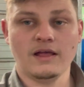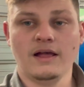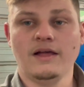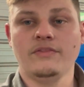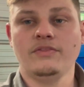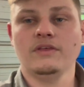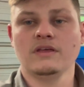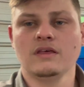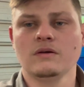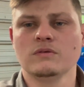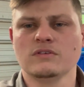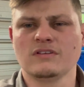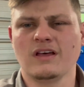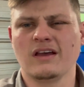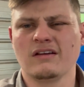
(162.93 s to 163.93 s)
I think it
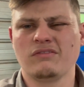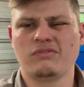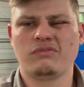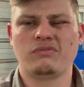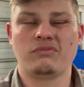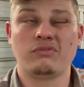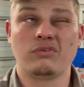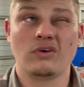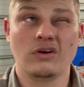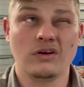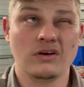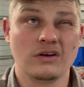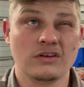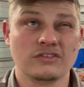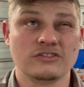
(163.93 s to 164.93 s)
was like
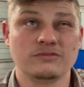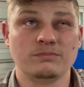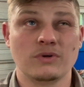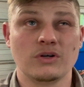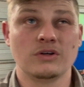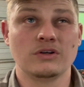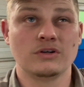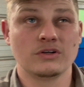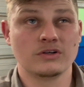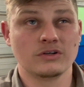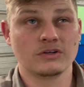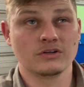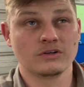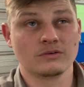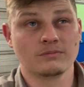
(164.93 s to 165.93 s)

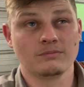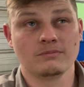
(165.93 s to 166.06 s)
Frostburg,